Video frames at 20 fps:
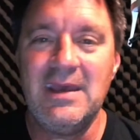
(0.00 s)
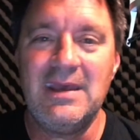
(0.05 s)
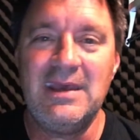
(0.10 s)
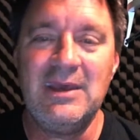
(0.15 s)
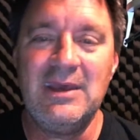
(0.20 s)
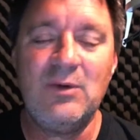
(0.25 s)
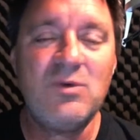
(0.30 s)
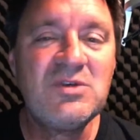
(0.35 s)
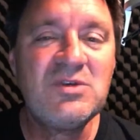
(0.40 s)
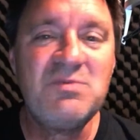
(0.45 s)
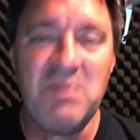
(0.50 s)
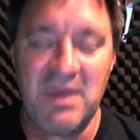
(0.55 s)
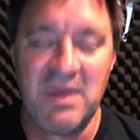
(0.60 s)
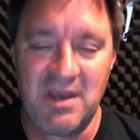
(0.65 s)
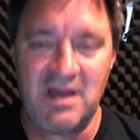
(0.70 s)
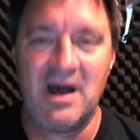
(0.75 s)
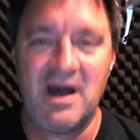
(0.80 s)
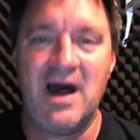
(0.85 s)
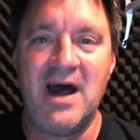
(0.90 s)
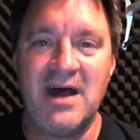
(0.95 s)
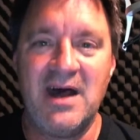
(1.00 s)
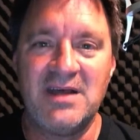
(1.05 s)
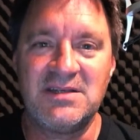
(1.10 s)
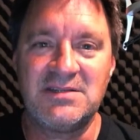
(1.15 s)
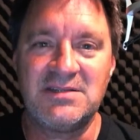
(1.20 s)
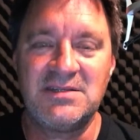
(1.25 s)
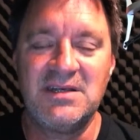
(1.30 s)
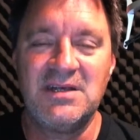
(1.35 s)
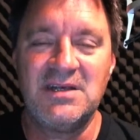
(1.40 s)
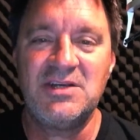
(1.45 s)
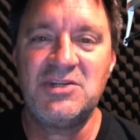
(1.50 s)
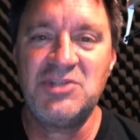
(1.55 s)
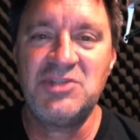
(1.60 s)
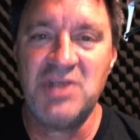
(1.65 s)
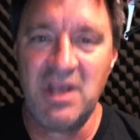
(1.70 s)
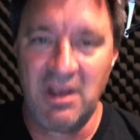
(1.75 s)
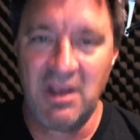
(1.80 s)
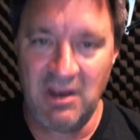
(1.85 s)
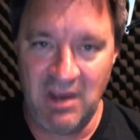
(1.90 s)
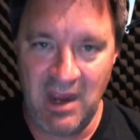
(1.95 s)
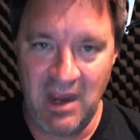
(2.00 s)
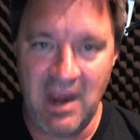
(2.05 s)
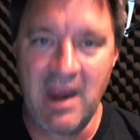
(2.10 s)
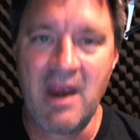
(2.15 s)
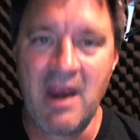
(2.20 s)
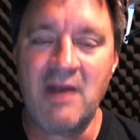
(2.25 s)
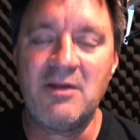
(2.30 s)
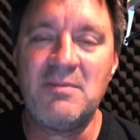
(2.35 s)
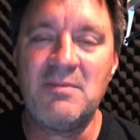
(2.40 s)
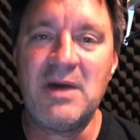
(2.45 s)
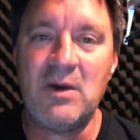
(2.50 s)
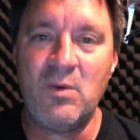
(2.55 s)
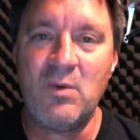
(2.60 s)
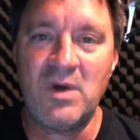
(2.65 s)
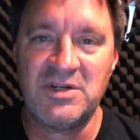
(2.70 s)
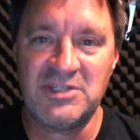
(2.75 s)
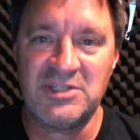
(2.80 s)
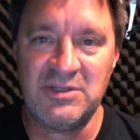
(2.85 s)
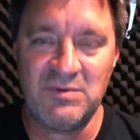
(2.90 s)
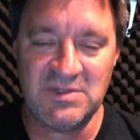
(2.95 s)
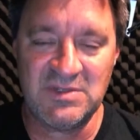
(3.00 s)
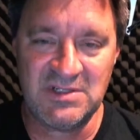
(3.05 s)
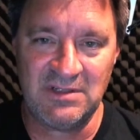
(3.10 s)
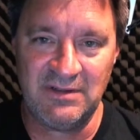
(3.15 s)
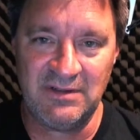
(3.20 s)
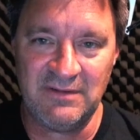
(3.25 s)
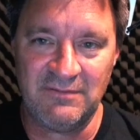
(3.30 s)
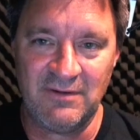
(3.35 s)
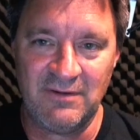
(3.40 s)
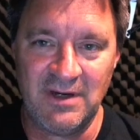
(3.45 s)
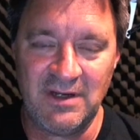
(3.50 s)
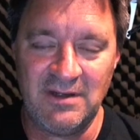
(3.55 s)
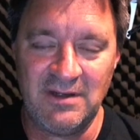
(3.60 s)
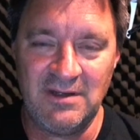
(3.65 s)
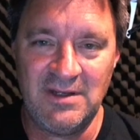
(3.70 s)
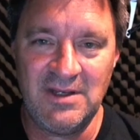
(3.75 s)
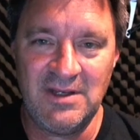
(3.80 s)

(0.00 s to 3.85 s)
It was because she cared about what she was delivering.